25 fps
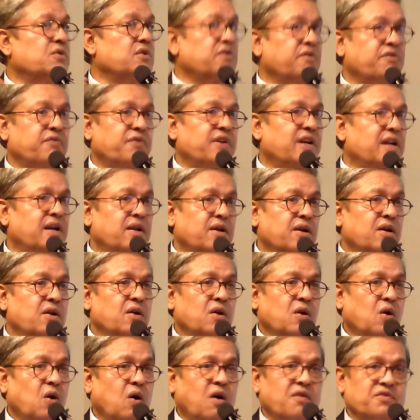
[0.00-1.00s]
the field
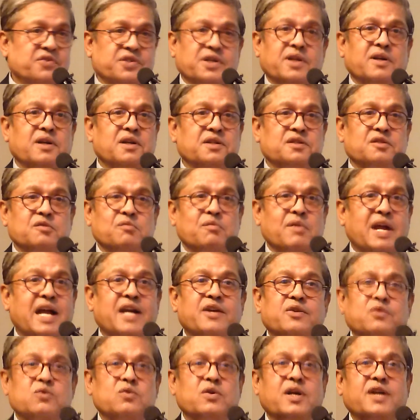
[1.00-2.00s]
of journalism
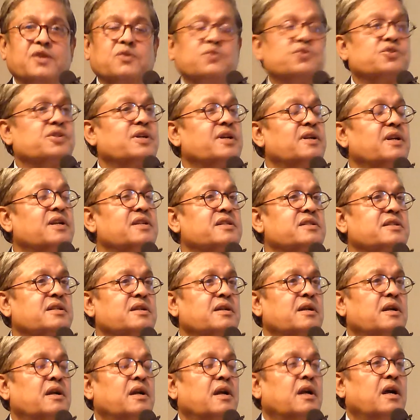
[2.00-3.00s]
and to, and to
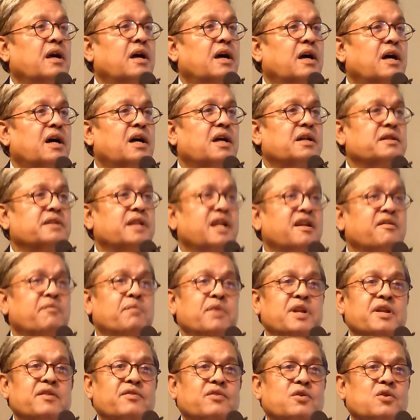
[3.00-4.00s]
journalists. Uh, there have
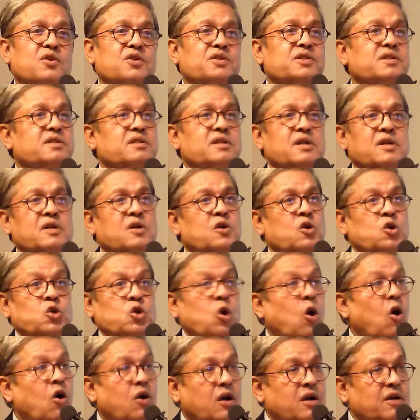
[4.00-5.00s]
been, of course,
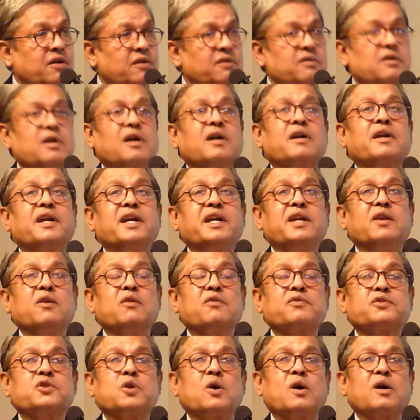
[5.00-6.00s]
talk a great deal
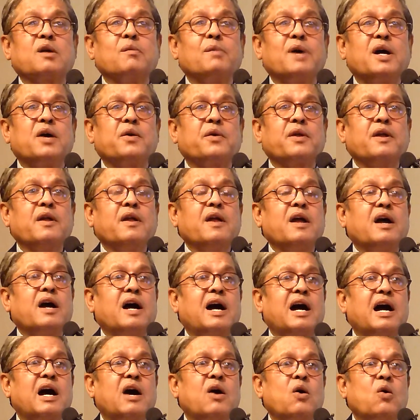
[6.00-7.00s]
of talk about
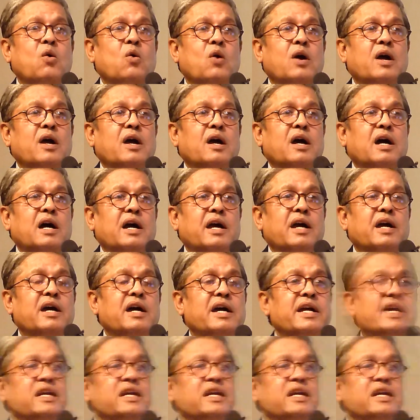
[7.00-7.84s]
how uh,